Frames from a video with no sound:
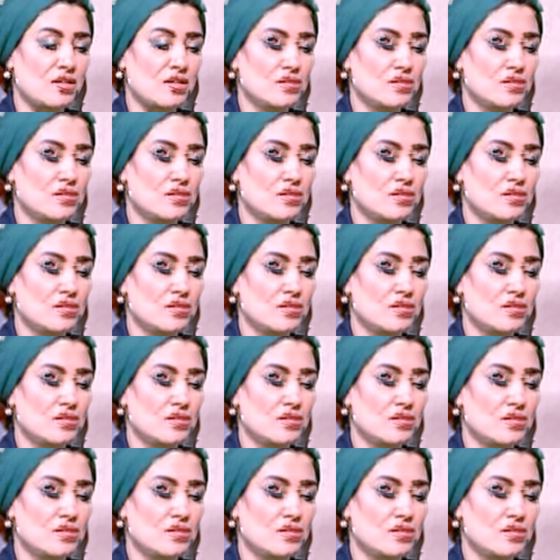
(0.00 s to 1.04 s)

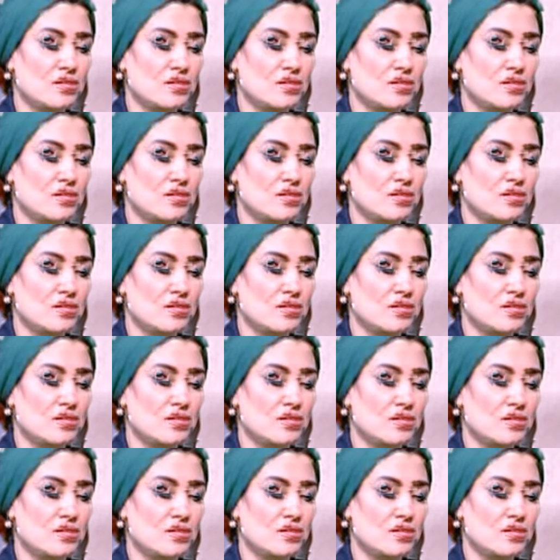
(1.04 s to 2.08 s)

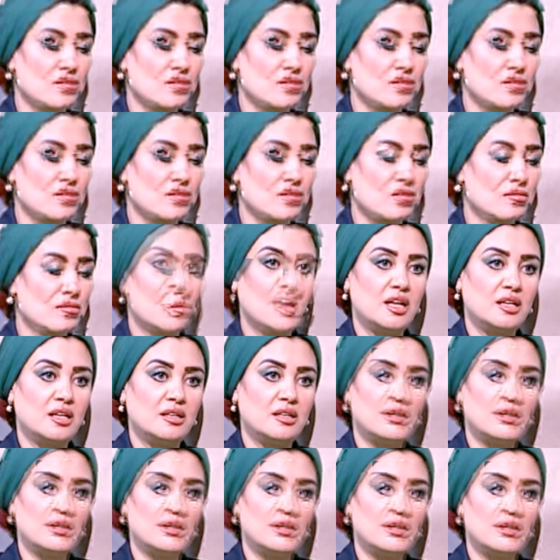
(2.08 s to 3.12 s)

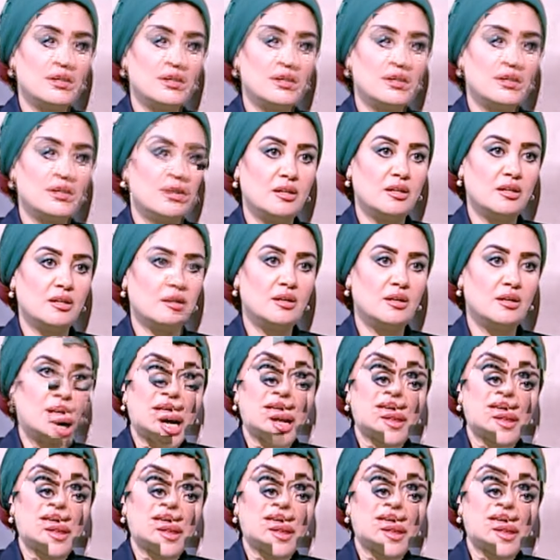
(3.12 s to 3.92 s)
[no speech]